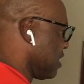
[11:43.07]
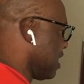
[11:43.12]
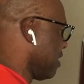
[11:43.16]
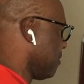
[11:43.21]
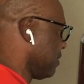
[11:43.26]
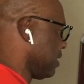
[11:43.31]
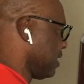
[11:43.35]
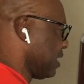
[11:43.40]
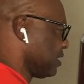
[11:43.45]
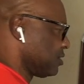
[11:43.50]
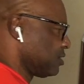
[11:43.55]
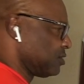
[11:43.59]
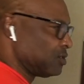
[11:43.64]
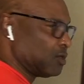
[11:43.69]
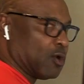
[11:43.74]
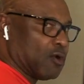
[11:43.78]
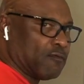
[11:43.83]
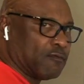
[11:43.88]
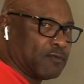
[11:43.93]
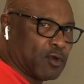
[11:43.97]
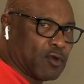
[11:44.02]
combinations
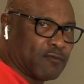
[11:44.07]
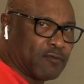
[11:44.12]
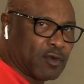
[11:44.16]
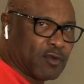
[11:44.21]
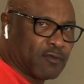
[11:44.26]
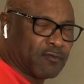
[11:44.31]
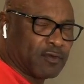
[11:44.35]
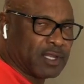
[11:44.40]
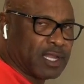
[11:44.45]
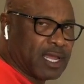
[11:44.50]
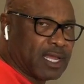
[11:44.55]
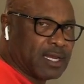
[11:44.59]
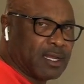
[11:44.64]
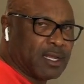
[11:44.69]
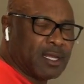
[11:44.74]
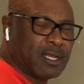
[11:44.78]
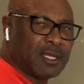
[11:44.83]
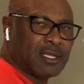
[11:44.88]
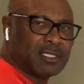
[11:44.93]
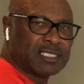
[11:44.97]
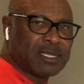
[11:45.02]
over and over and over again.
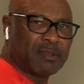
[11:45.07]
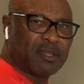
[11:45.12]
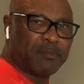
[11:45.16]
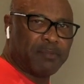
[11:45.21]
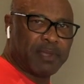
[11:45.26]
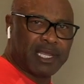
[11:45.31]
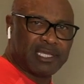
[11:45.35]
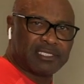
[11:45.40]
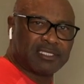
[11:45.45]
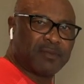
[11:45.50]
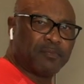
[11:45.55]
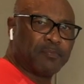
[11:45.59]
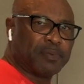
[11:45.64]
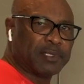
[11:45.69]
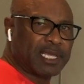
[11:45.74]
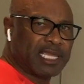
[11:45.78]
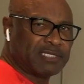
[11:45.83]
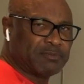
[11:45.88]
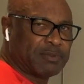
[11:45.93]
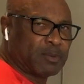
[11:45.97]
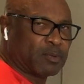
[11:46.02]
Some of the biggest
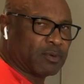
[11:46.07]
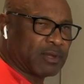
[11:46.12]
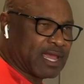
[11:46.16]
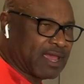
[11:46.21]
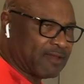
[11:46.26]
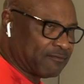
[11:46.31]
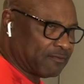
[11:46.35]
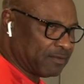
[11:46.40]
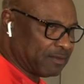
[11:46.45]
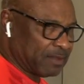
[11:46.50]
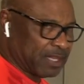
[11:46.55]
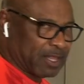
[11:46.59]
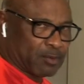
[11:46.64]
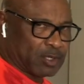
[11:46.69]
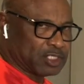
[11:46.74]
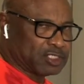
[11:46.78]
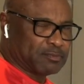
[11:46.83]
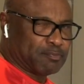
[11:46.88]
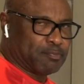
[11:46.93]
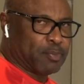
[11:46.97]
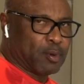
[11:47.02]
complaints people were having, they were
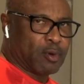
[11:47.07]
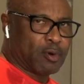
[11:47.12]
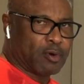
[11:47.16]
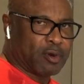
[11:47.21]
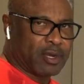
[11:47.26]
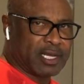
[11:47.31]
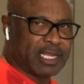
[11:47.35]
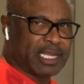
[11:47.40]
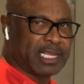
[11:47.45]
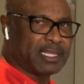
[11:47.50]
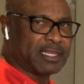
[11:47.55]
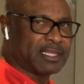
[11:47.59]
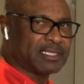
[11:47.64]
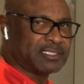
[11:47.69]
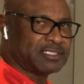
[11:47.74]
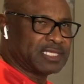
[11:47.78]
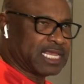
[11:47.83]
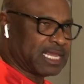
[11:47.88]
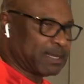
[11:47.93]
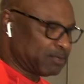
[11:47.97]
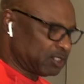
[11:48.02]
just bored eating the
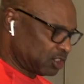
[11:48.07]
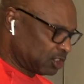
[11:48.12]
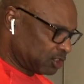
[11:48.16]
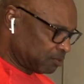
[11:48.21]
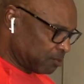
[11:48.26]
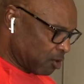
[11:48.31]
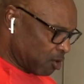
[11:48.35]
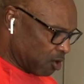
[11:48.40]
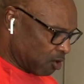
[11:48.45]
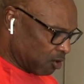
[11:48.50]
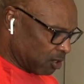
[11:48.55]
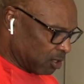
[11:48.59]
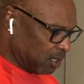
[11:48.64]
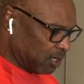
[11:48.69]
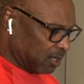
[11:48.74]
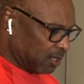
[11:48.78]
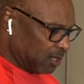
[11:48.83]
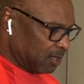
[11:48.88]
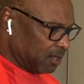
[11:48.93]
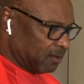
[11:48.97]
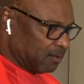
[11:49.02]
same small
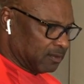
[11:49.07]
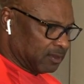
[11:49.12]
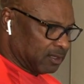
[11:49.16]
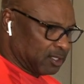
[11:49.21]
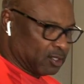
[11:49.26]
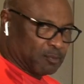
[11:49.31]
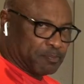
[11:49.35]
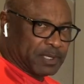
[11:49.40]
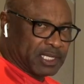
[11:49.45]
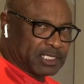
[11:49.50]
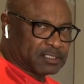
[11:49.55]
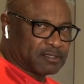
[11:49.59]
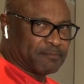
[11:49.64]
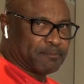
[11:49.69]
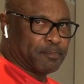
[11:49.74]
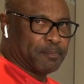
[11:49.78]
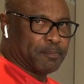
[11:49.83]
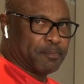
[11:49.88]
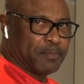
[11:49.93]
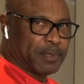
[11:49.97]
little piece of